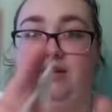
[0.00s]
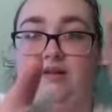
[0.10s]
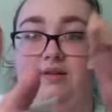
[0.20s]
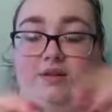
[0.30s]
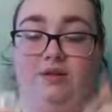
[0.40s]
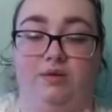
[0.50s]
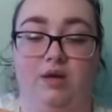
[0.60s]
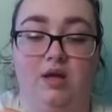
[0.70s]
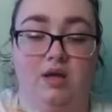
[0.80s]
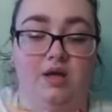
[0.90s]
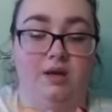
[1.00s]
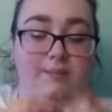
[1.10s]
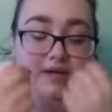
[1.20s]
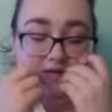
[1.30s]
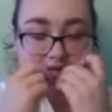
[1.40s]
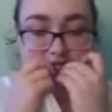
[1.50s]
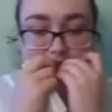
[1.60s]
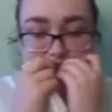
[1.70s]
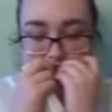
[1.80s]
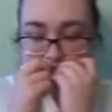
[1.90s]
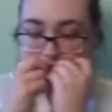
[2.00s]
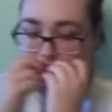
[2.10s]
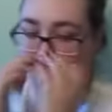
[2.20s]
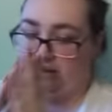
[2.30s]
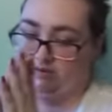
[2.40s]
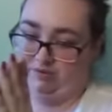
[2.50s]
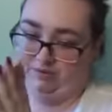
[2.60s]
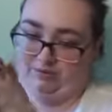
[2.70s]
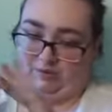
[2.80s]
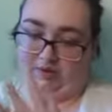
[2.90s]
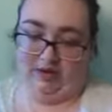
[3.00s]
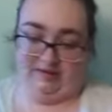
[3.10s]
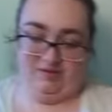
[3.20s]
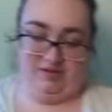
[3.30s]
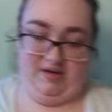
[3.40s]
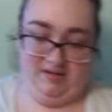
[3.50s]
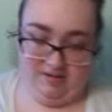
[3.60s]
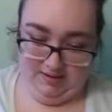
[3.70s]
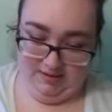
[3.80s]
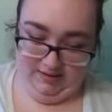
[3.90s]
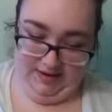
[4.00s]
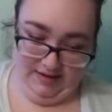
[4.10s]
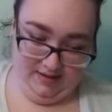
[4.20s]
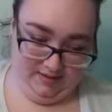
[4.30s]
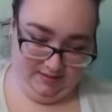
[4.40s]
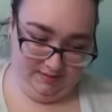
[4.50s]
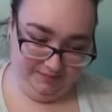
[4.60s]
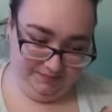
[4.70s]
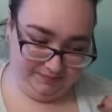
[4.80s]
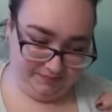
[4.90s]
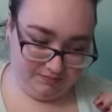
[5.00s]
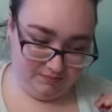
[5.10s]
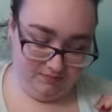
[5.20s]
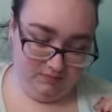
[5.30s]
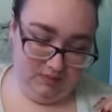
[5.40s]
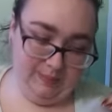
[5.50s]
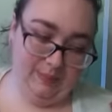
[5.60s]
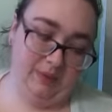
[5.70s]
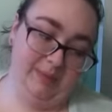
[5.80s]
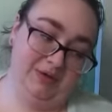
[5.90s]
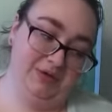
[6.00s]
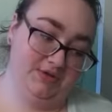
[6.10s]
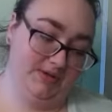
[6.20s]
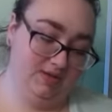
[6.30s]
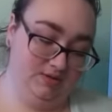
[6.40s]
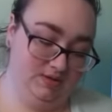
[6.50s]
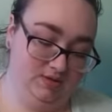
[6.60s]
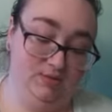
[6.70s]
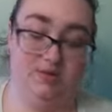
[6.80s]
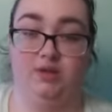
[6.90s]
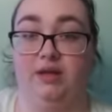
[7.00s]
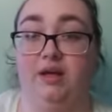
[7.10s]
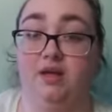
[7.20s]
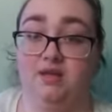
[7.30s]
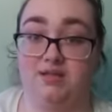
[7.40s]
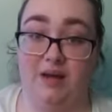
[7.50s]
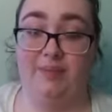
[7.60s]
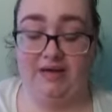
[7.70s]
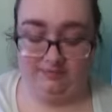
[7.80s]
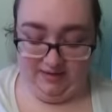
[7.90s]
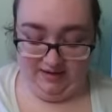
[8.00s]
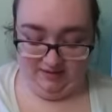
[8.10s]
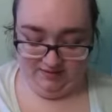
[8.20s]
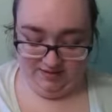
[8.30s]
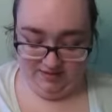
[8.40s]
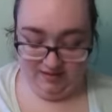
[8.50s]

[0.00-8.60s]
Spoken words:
You know, cute. Because I was going through a lot of stress, and one of my New Year's resolutions was stop biting my nails.